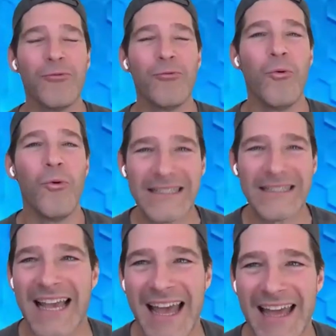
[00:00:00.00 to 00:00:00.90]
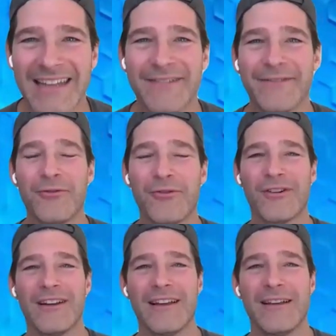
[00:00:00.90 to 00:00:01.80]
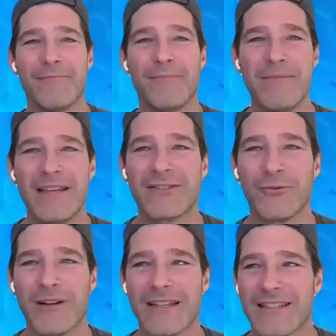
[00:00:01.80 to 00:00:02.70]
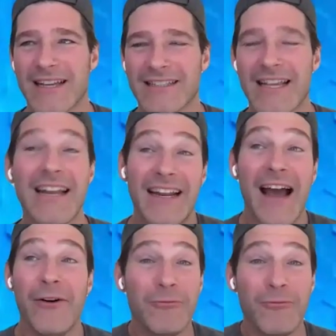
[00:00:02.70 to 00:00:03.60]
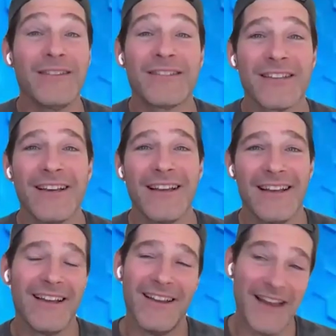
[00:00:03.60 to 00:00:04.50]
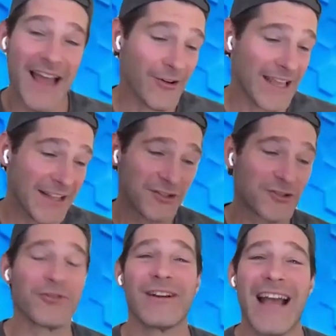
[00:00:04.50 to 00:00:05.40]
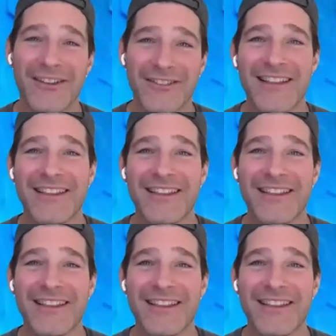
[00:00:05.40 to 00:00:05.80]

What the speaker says: what's ahead for BB26 and how he runs now his jury house?